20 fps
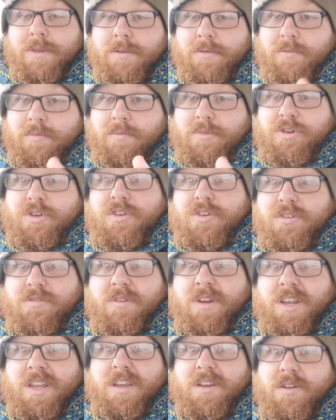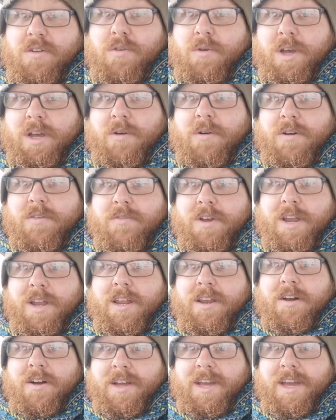But it's just a really quick one, really,
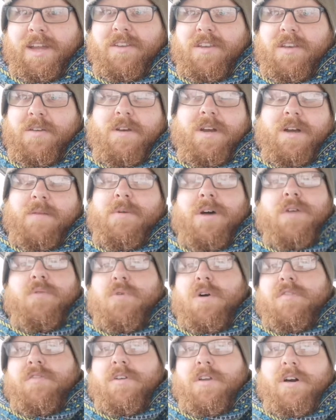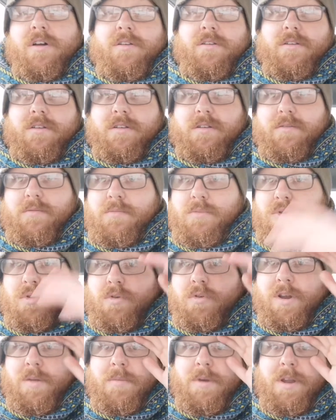and I'll get to it. I might waffle on more
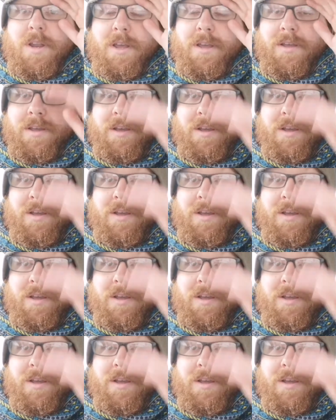in a minute.